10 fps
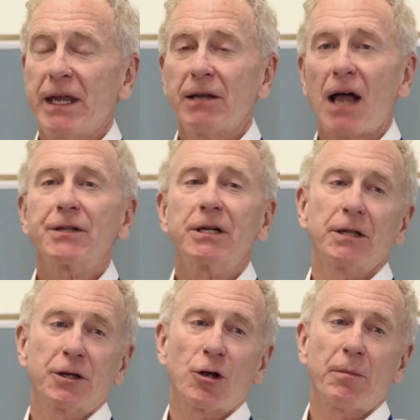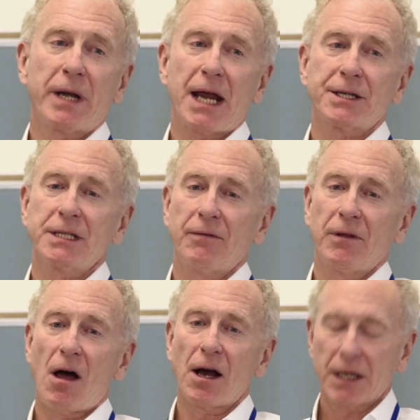theological interpretation of the
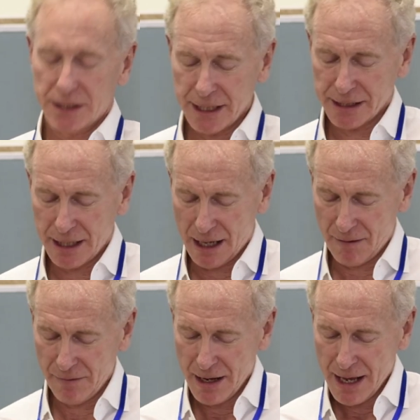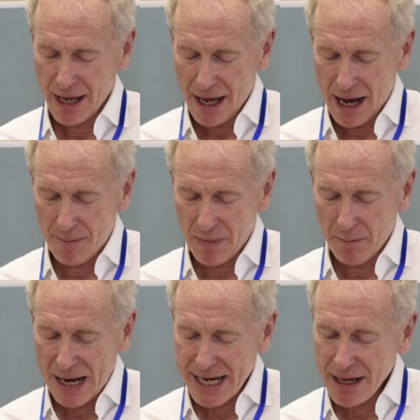law consisted of.
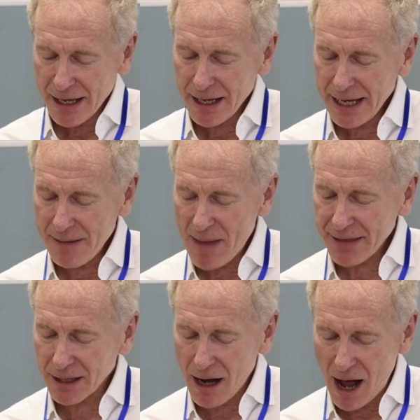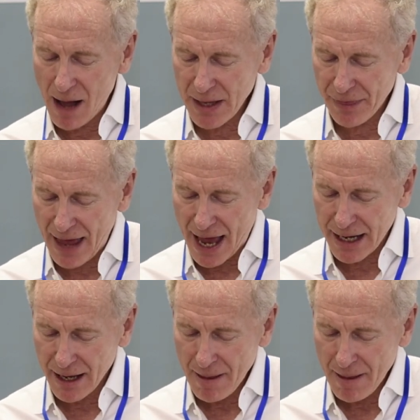But he made the comment that